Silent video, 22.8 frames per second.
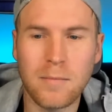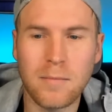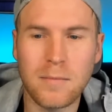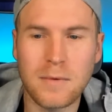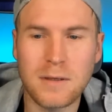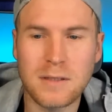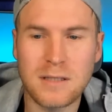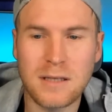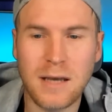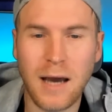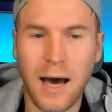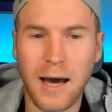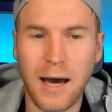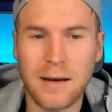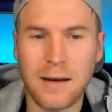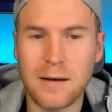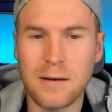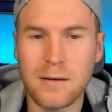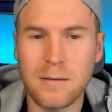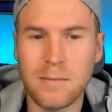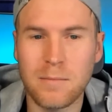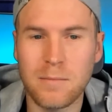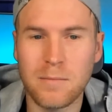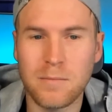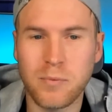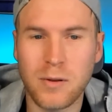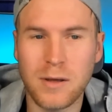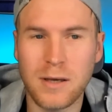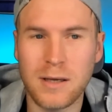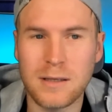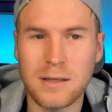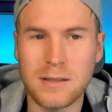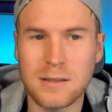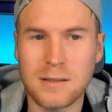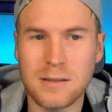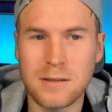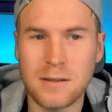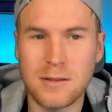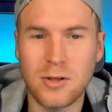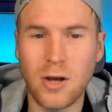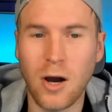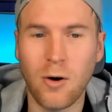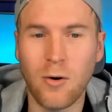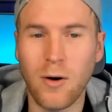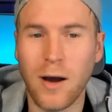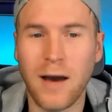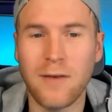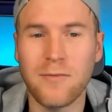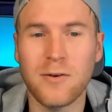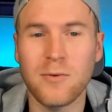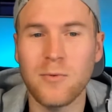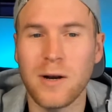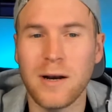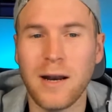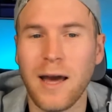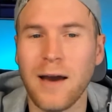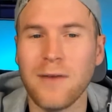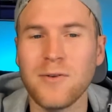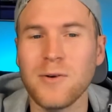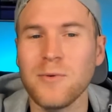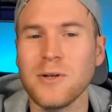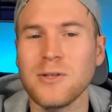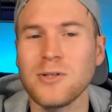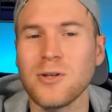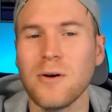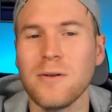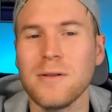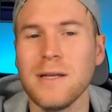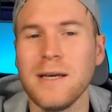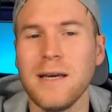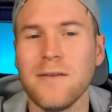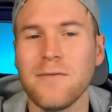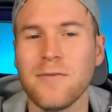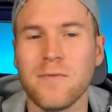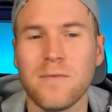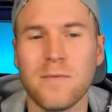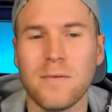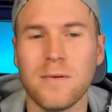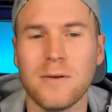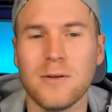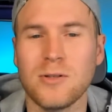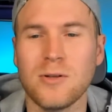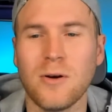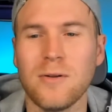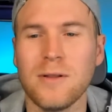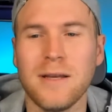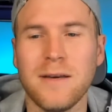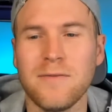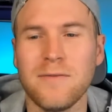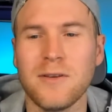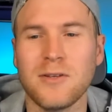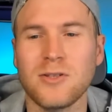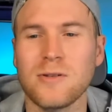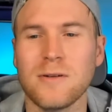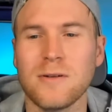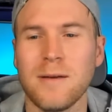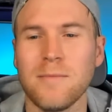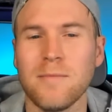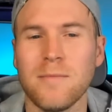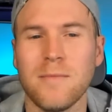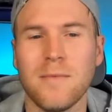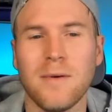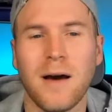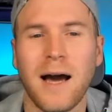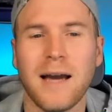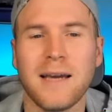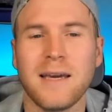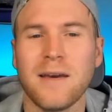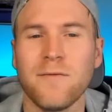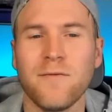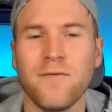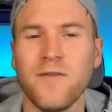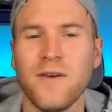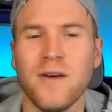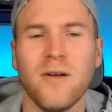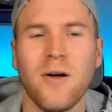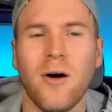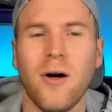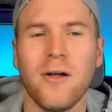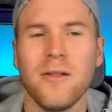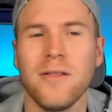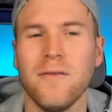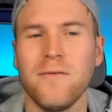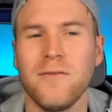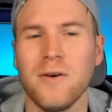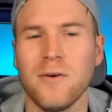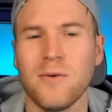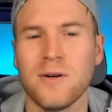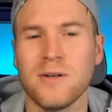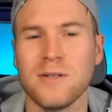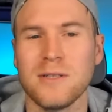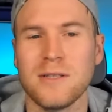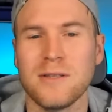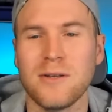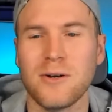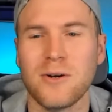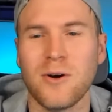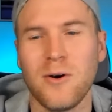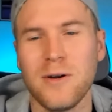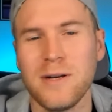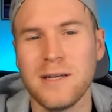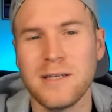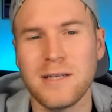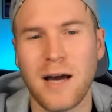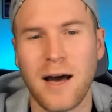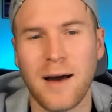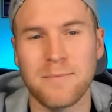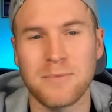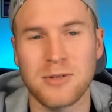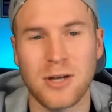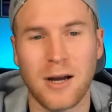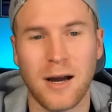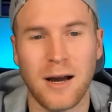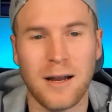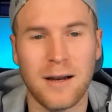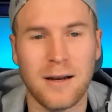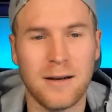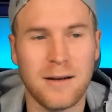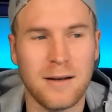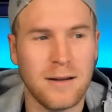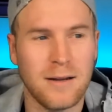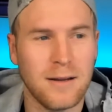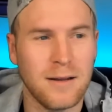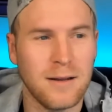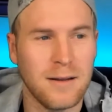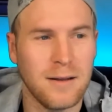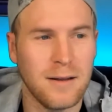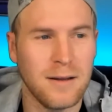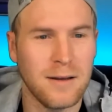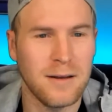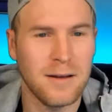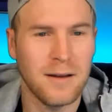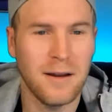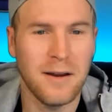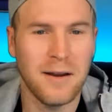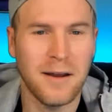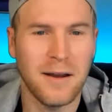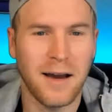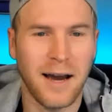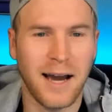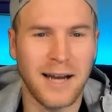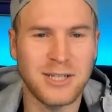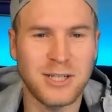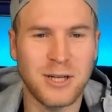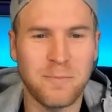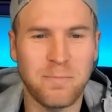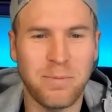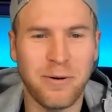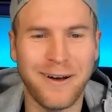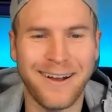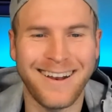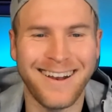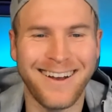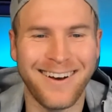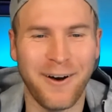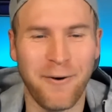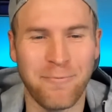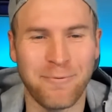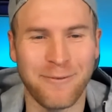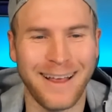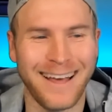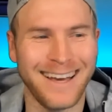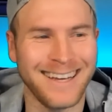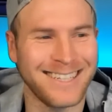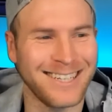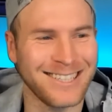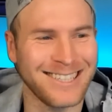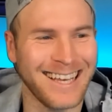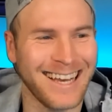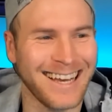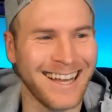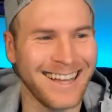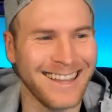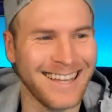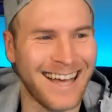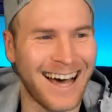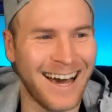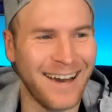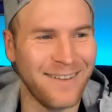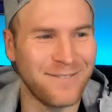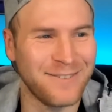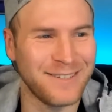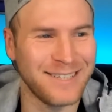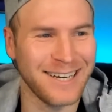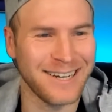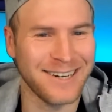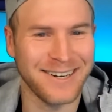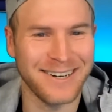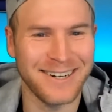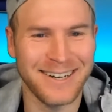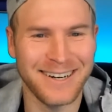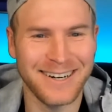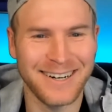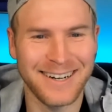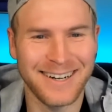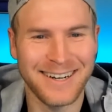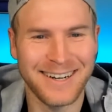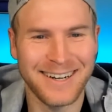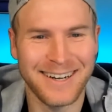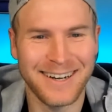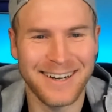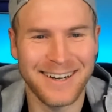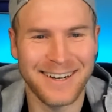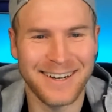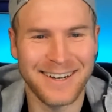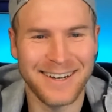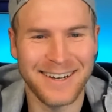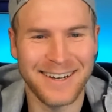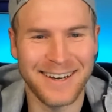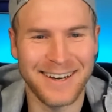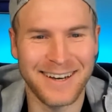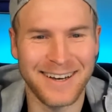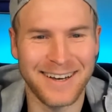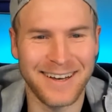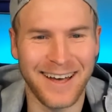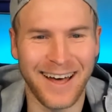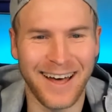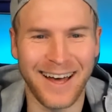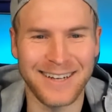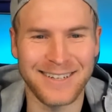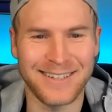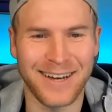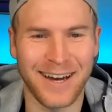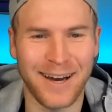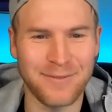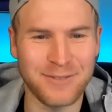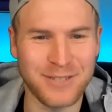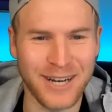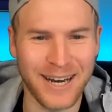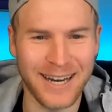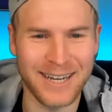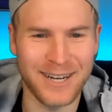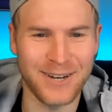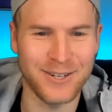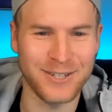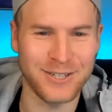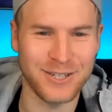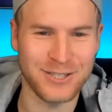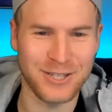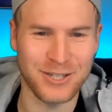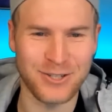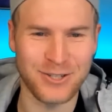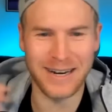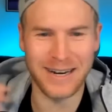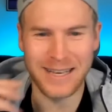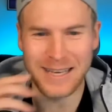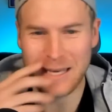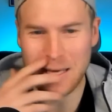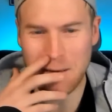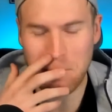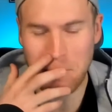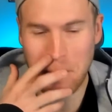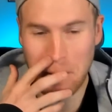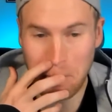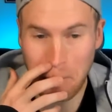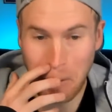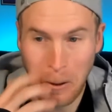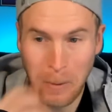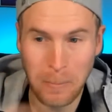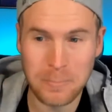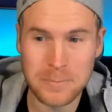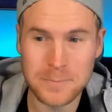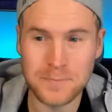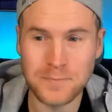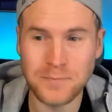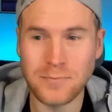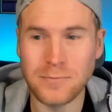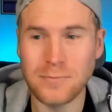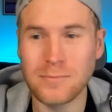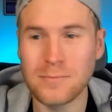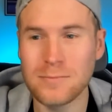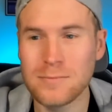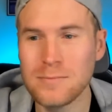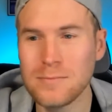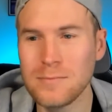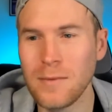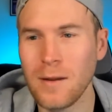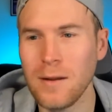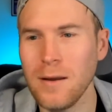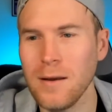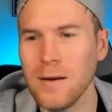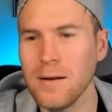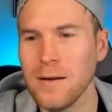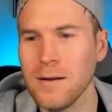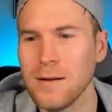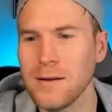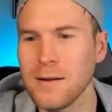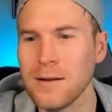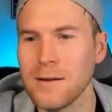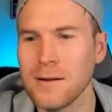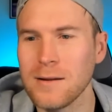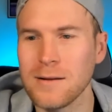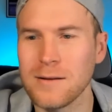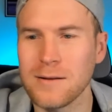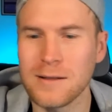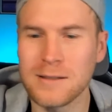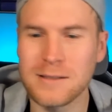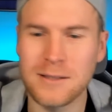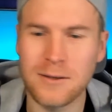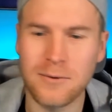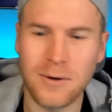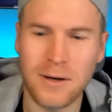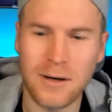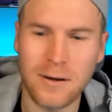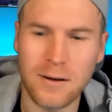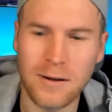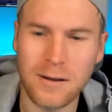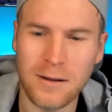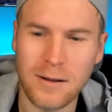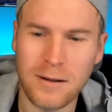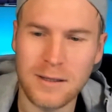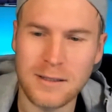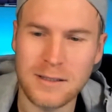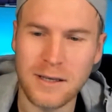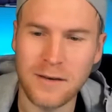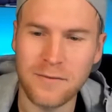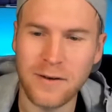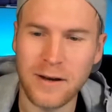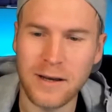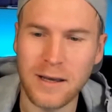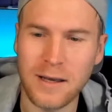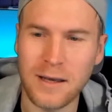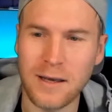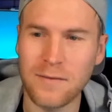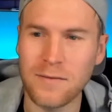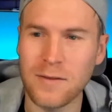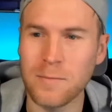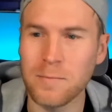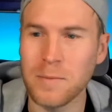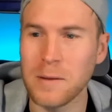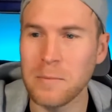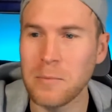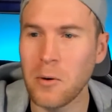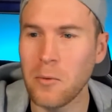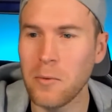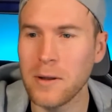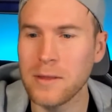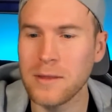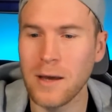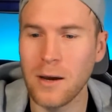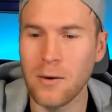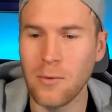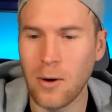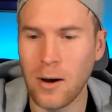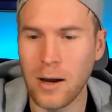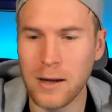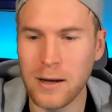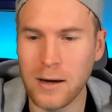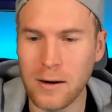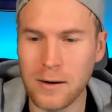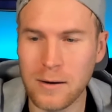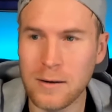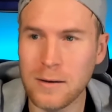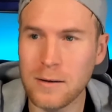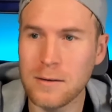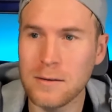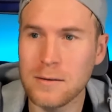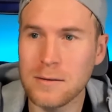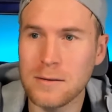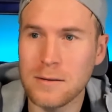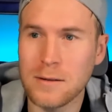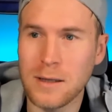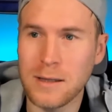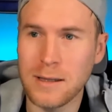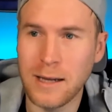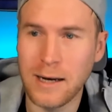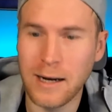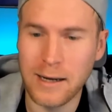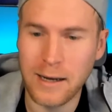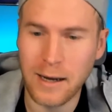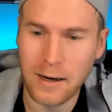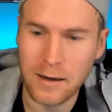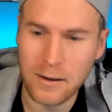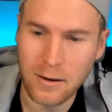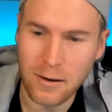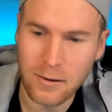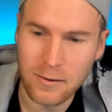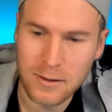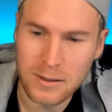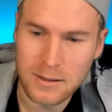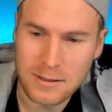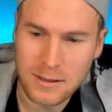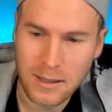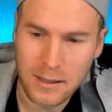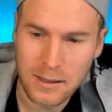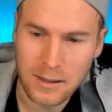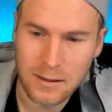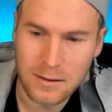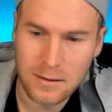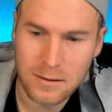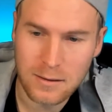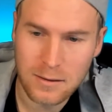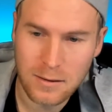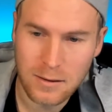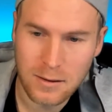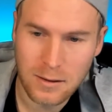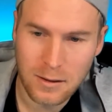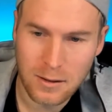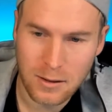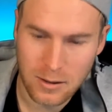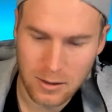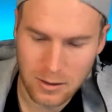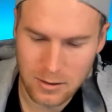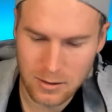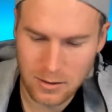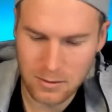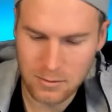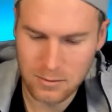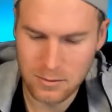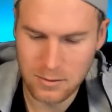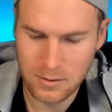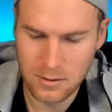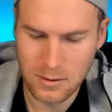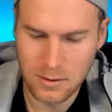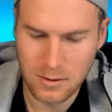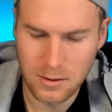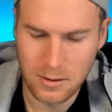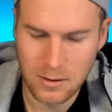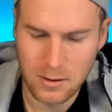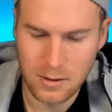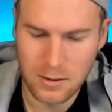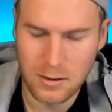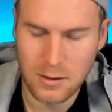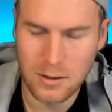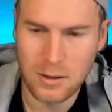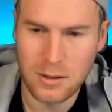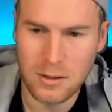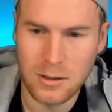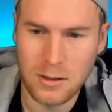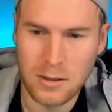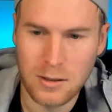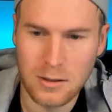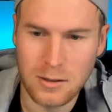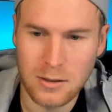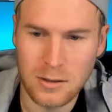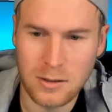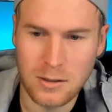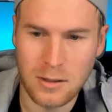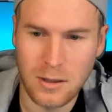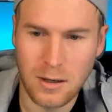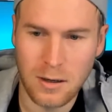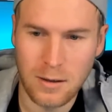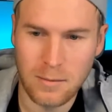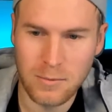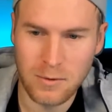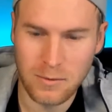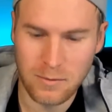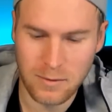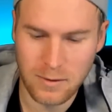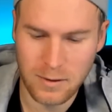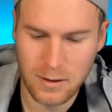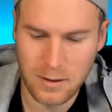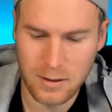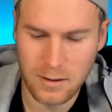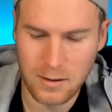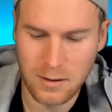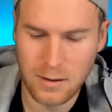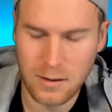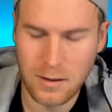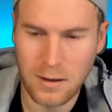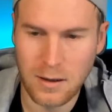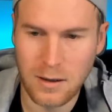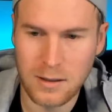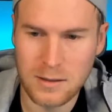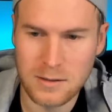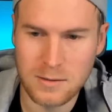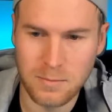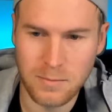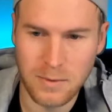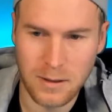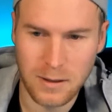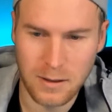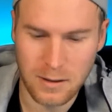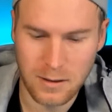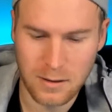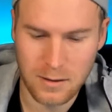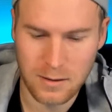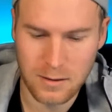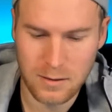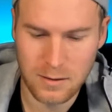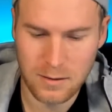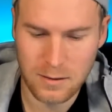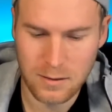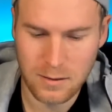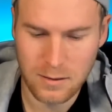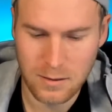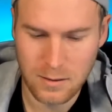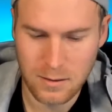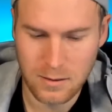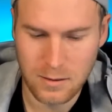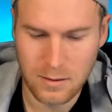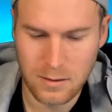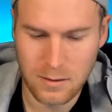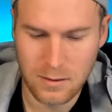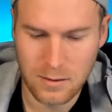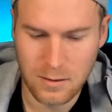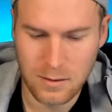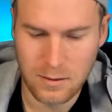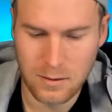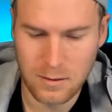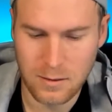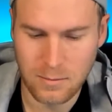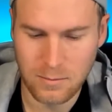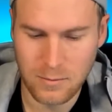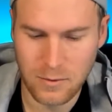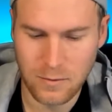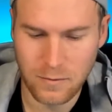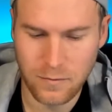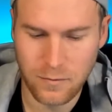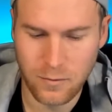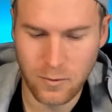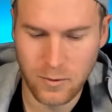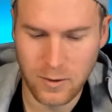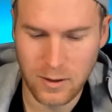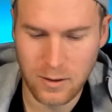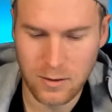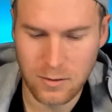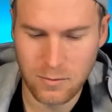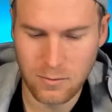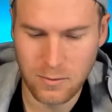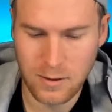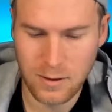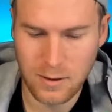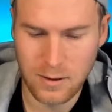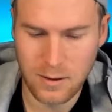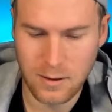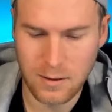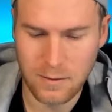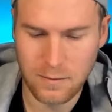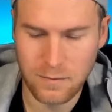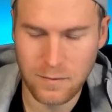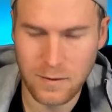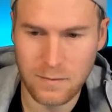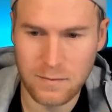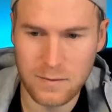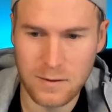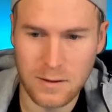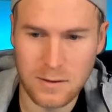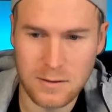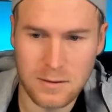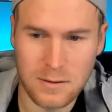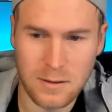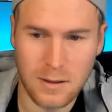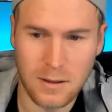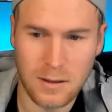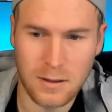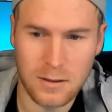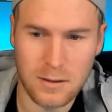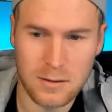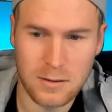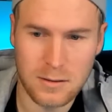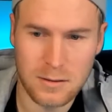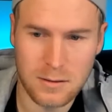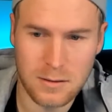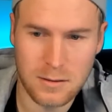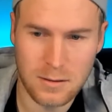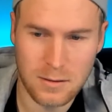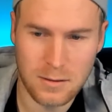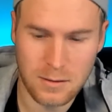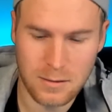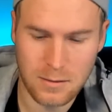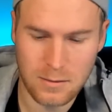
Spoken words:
Scott, please. No, everyone don't leave. Don't leave the stream. I can feel all the viewers. They're going to Top Shot. I should put up just a live ticker on Top Shot here just to keep people. Let's see if I can give the people what they want here. And then I got to go in a second. John Morant, Cosmic, number 43 out of 56.